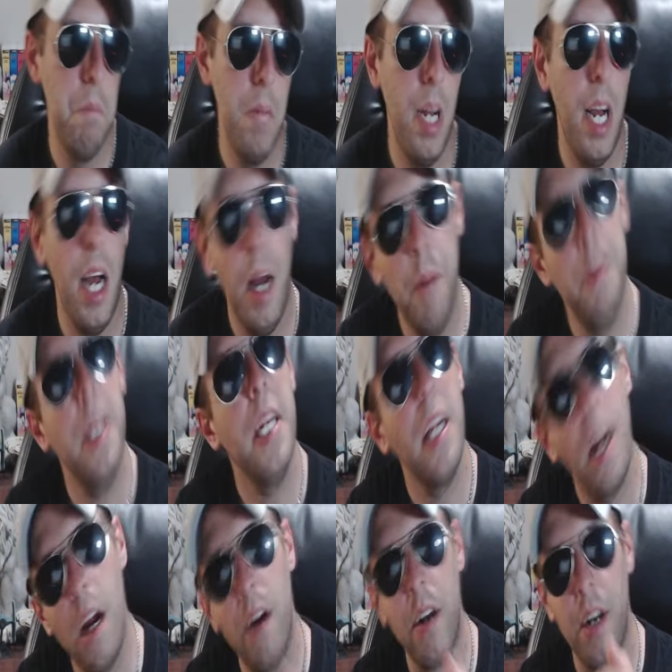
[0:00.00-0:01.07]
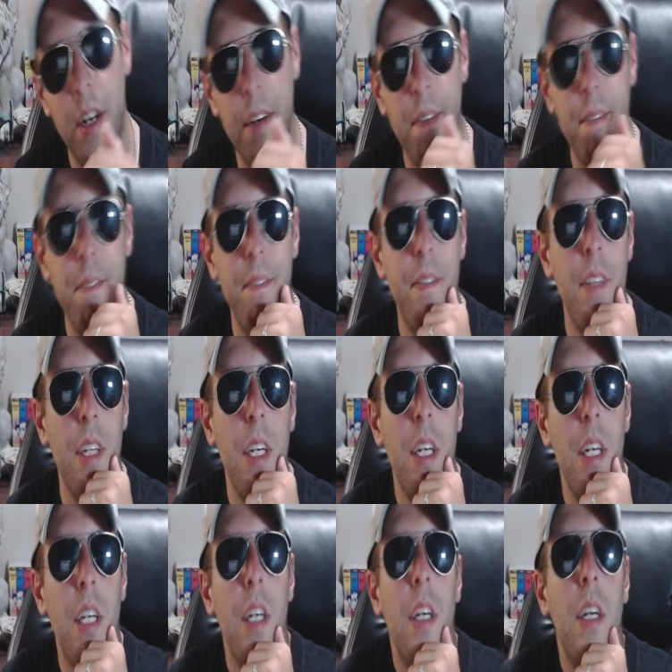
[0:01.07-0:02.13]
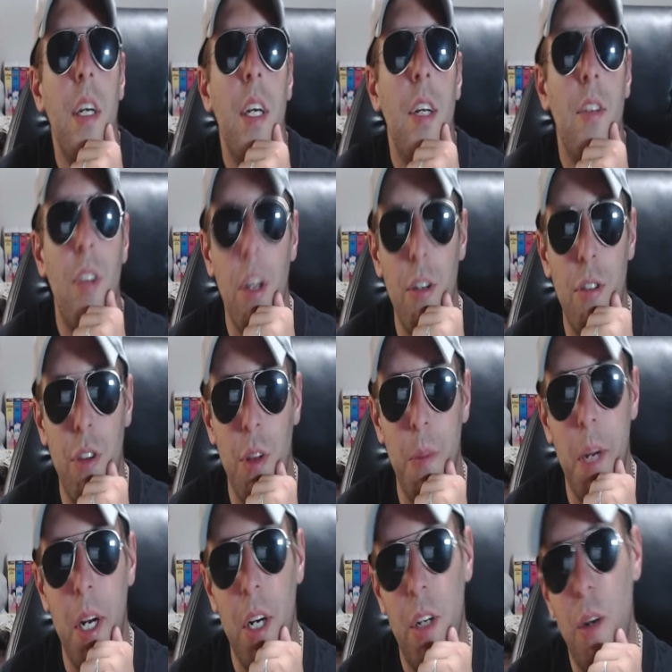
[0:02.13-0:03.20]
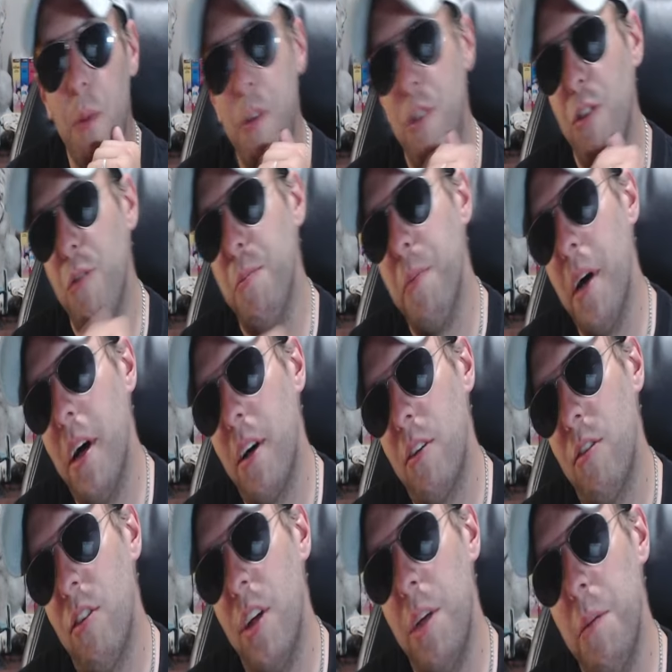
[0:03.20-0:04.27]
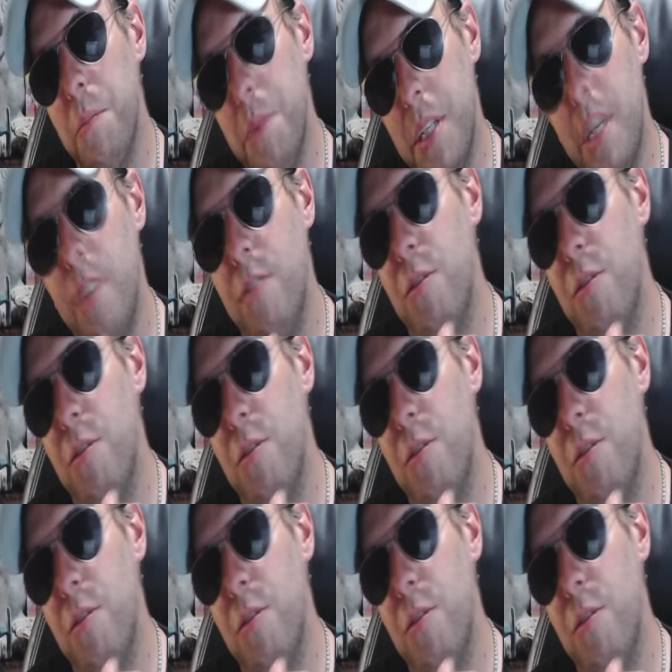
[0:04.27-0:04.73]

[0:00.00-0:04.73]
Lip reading: I mean, alright. Central America, which is boxing plus